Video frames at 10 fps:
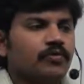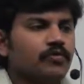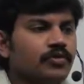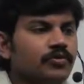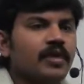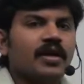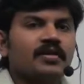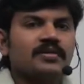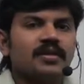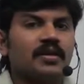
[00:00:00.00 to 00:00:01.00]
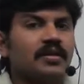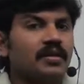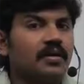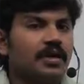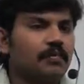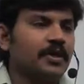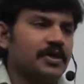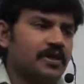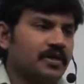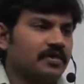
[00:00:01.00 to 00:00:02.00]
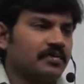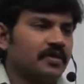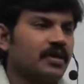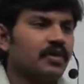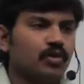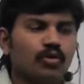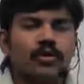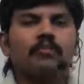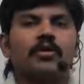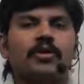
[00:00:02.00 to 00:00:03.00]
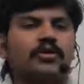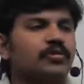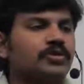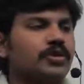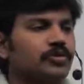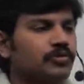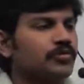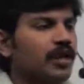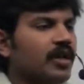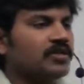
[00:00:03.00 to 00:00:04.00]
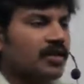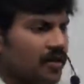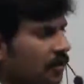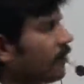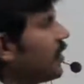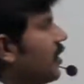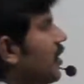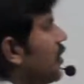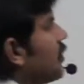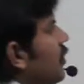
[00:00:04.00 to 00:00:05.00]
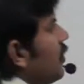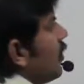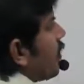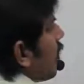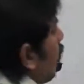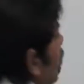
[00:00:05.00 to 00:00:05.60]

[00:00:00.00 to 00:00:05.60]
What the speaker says: which were asked repeatedly. There are two important questions which were asked repeatedly. The